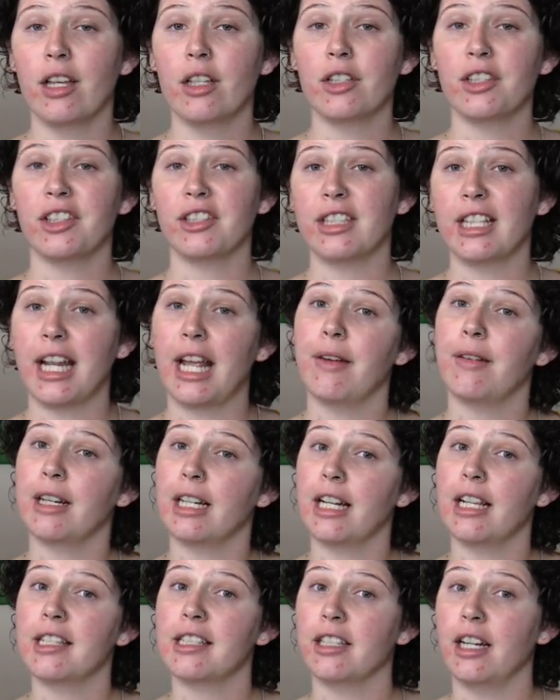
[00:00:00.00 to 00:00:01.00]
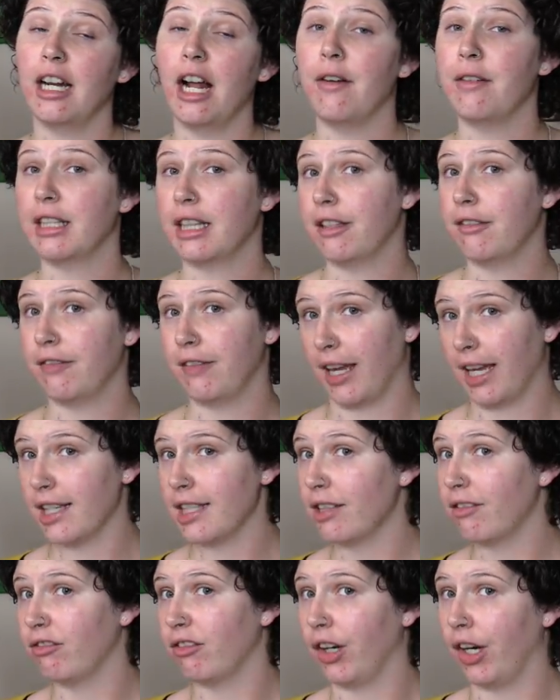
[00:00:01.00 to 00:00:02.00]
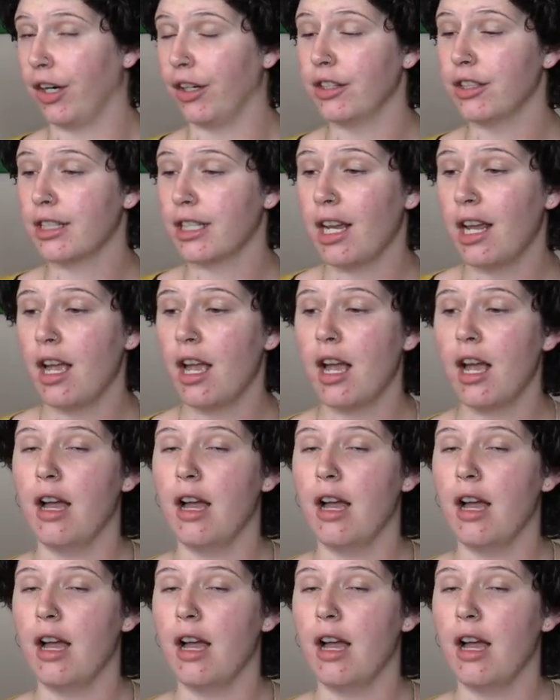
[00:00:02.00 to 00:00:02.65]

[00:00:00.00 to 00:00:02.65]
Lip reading: So today we're going to start out with the face first.